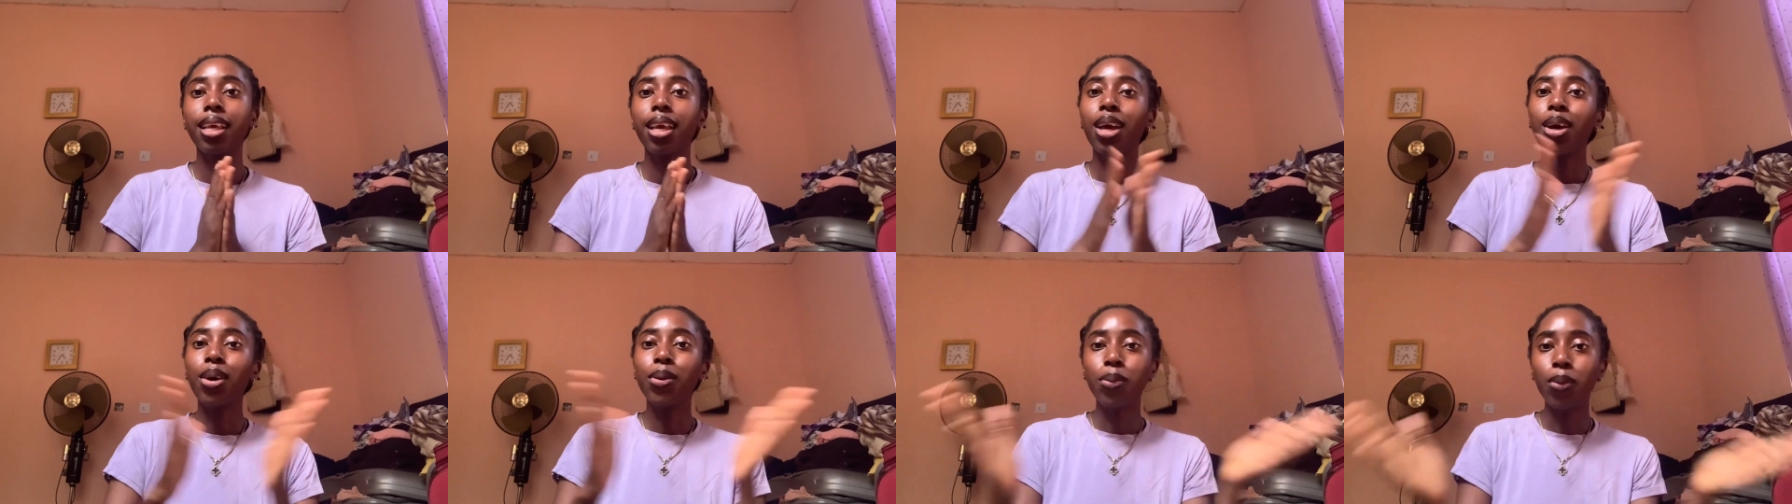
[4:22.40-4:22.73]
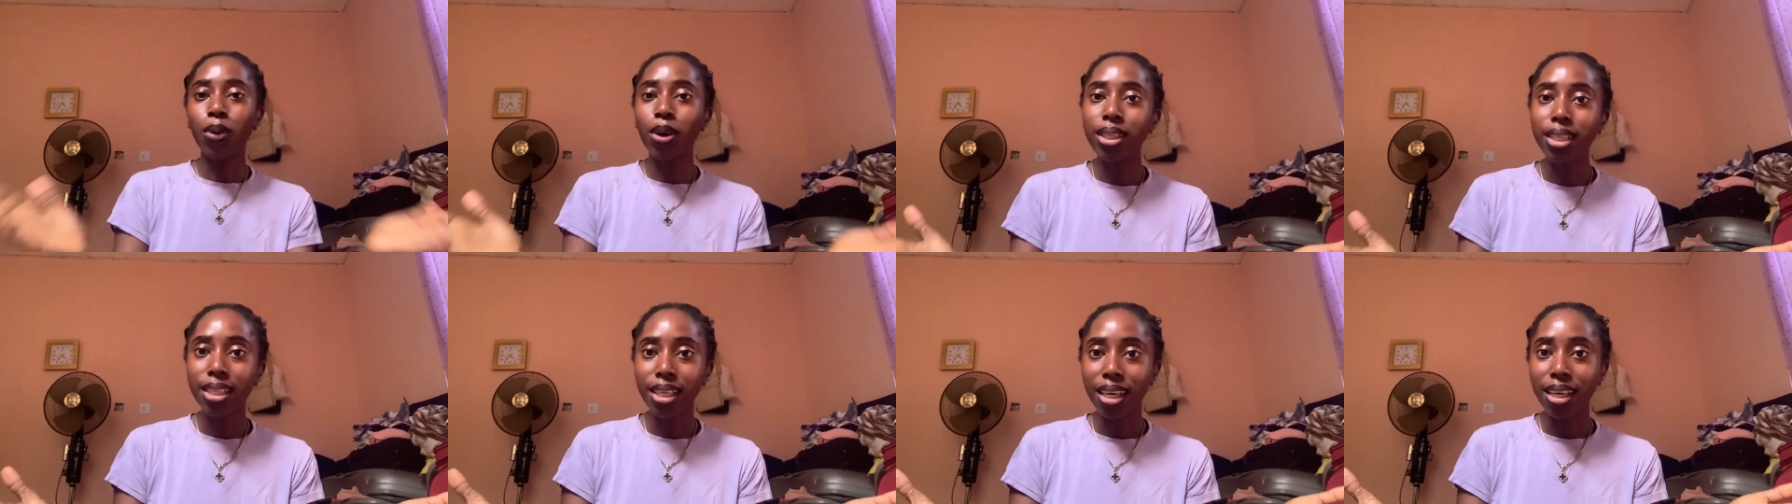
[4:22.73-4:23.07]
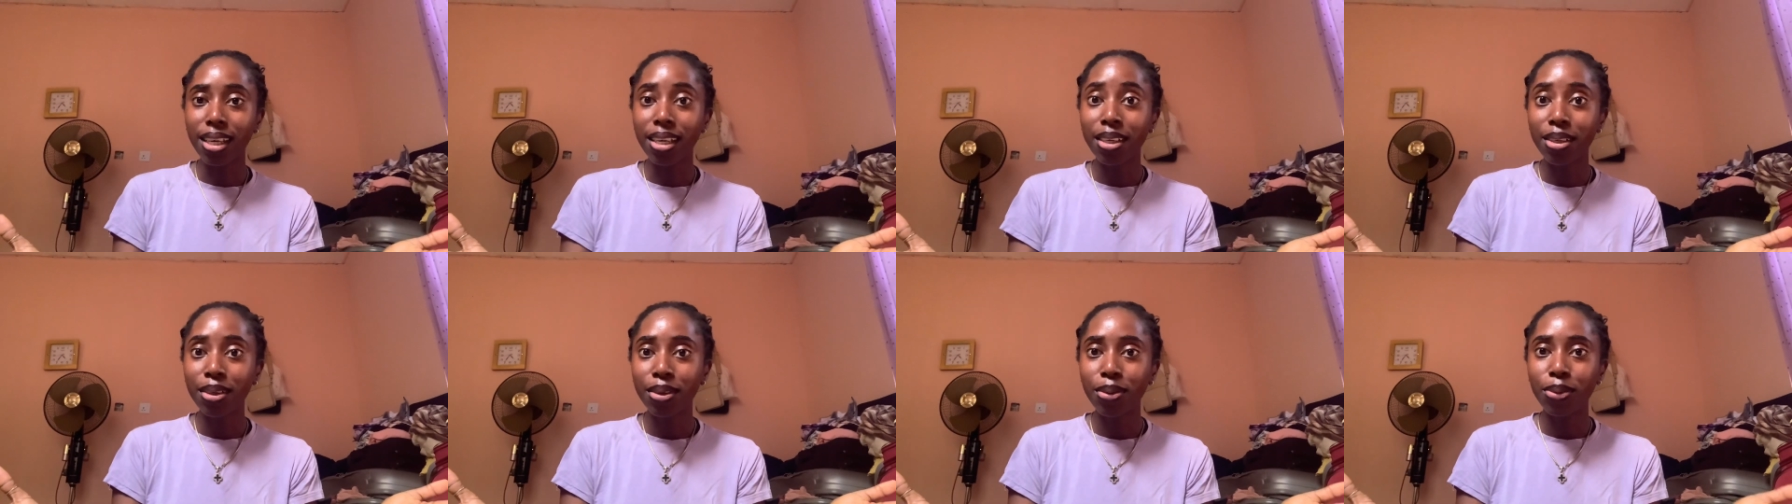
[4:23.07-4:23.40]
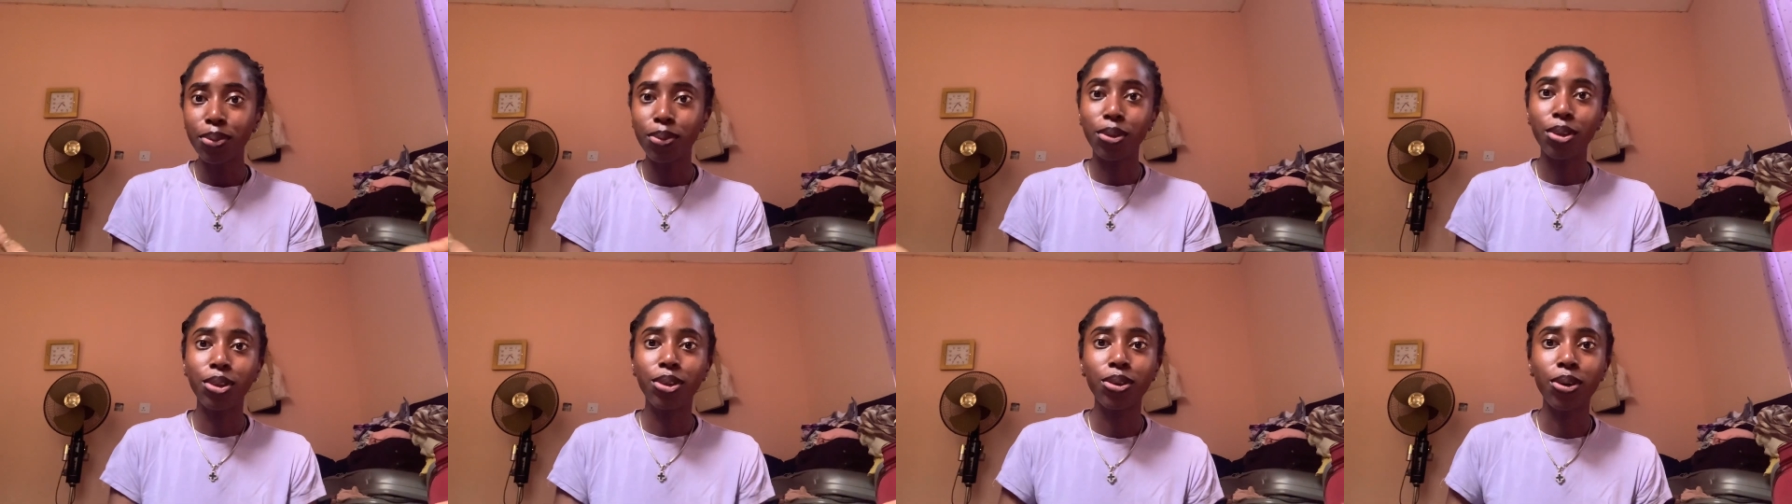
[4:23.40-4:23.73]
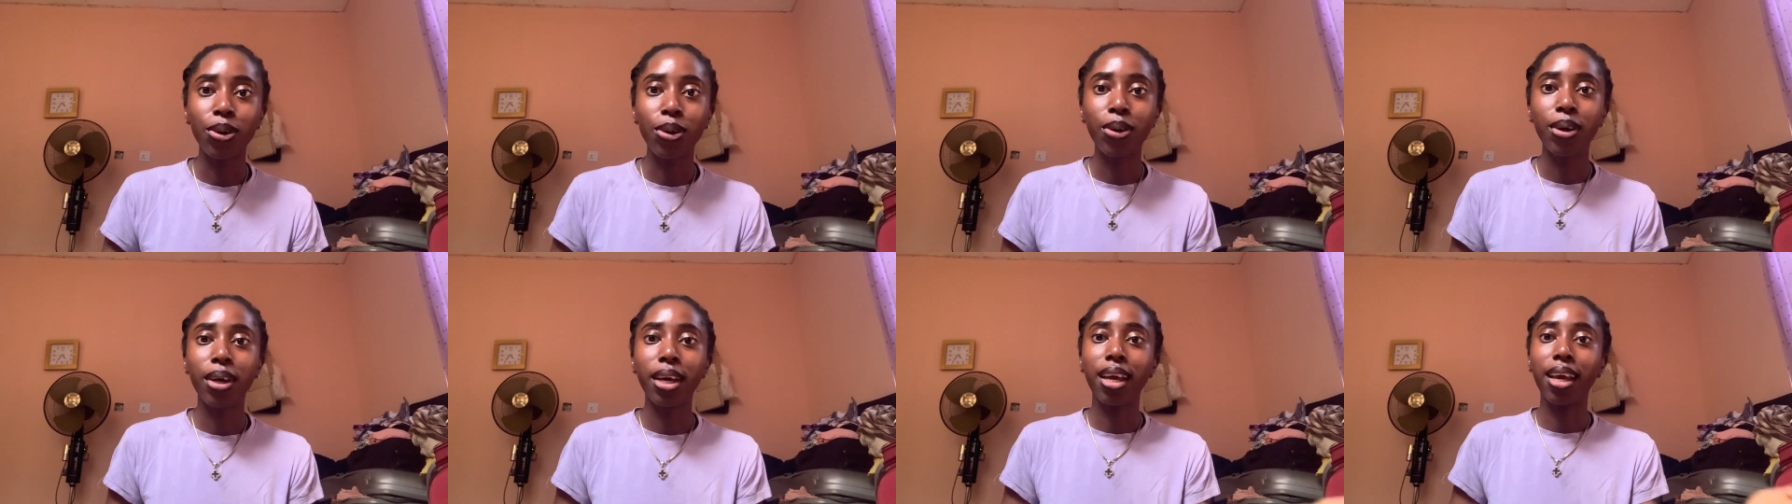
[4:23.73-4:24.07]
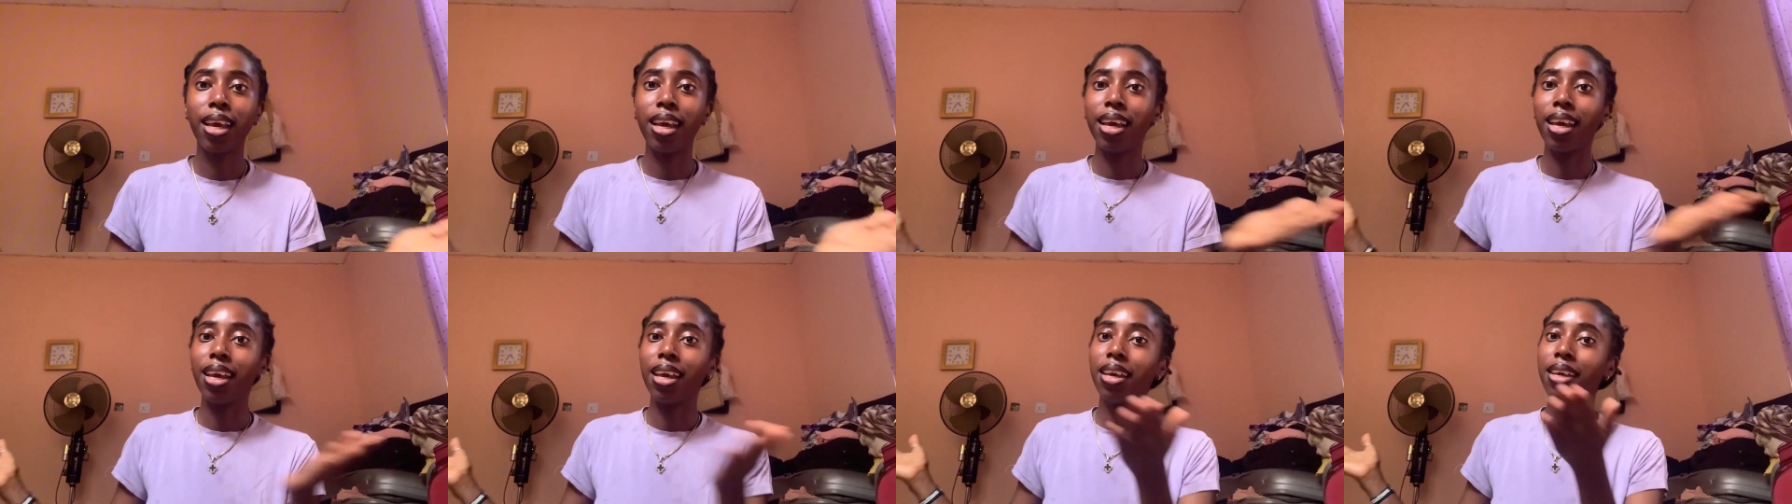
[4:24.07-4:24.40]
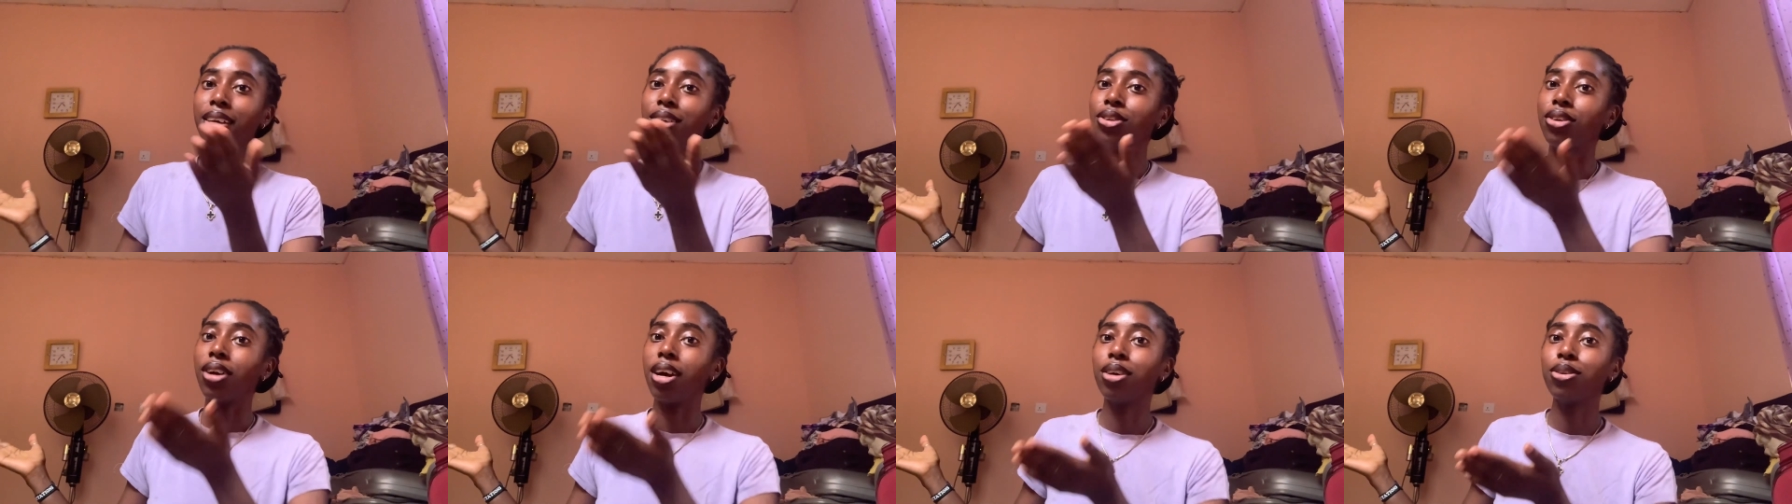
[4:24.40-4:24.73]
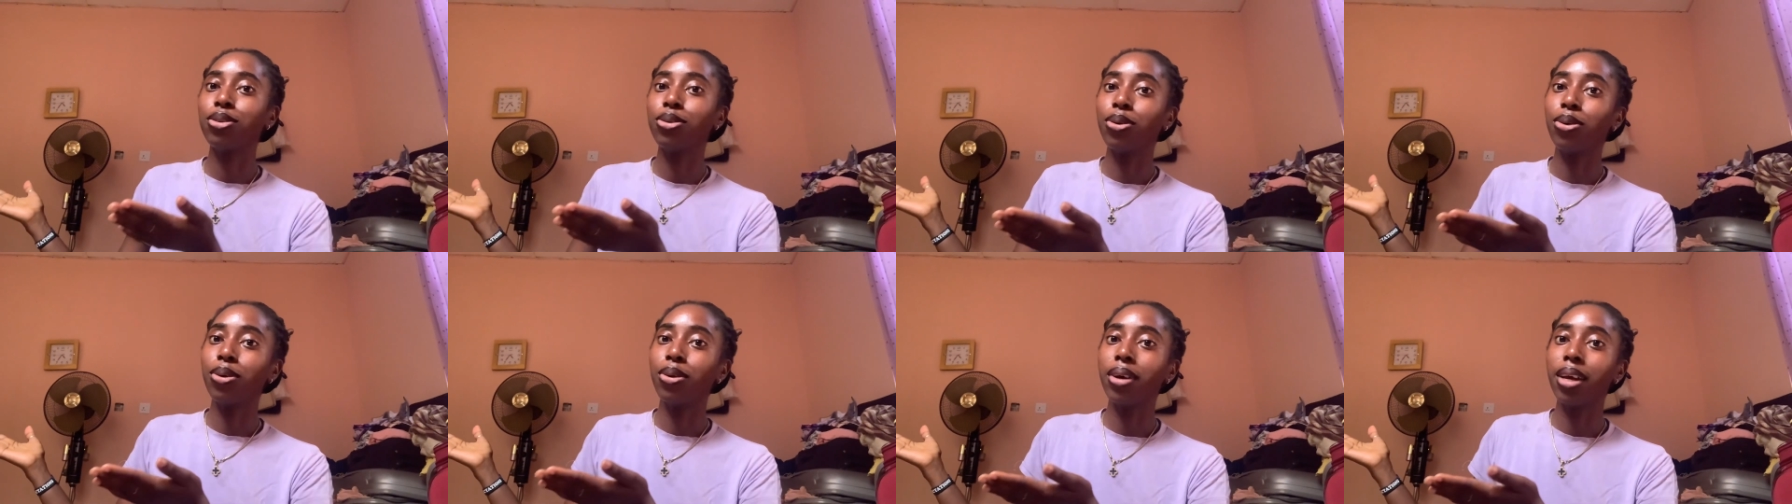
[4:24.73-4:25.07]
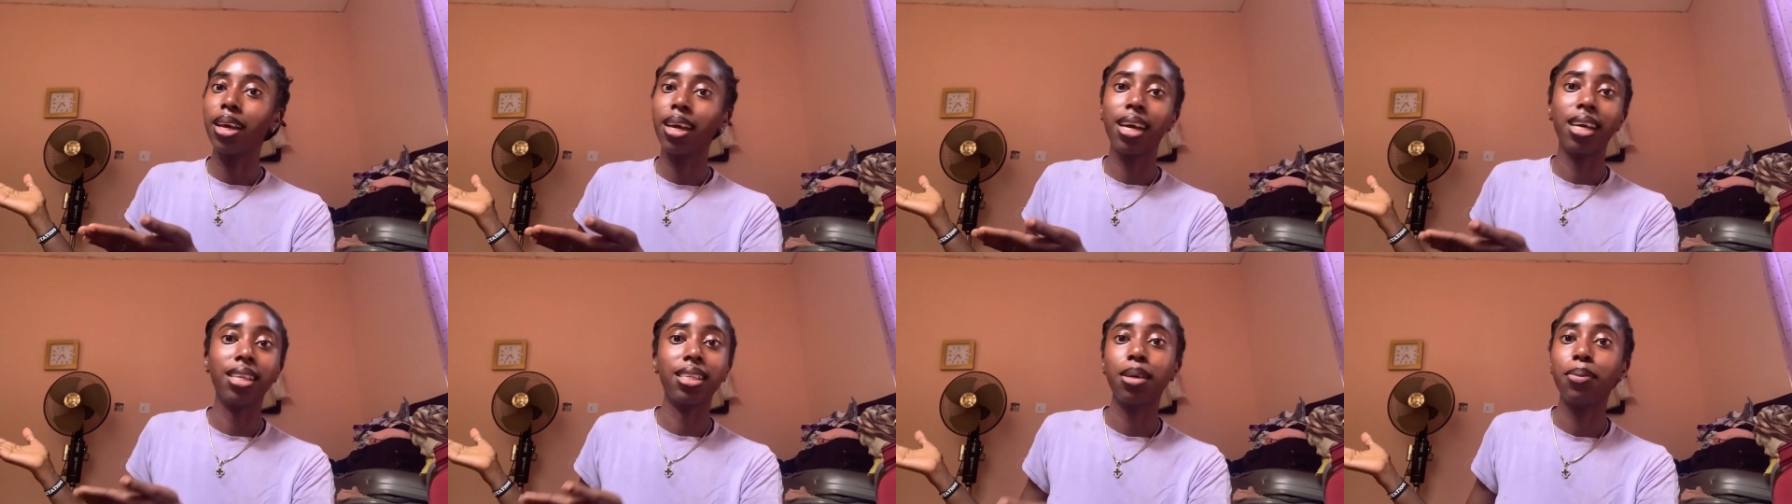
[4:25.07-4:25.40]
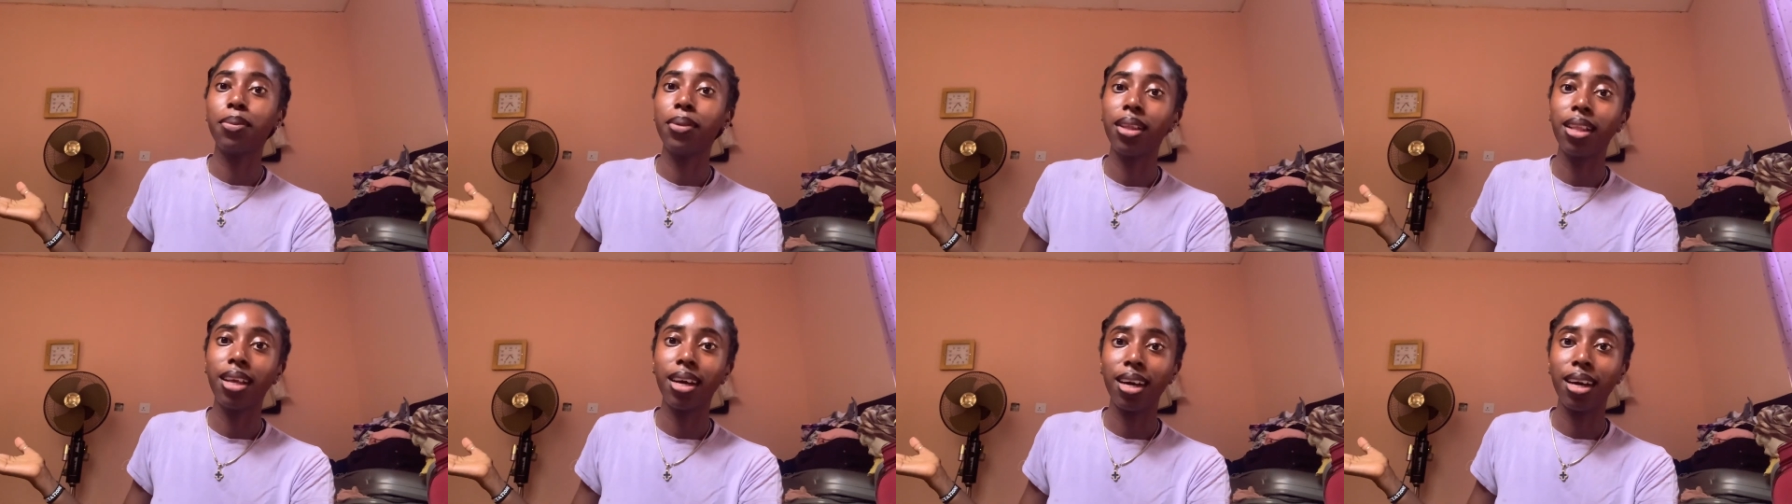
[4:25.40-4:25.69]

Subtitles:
one day we saw a tractor, a caterpillar.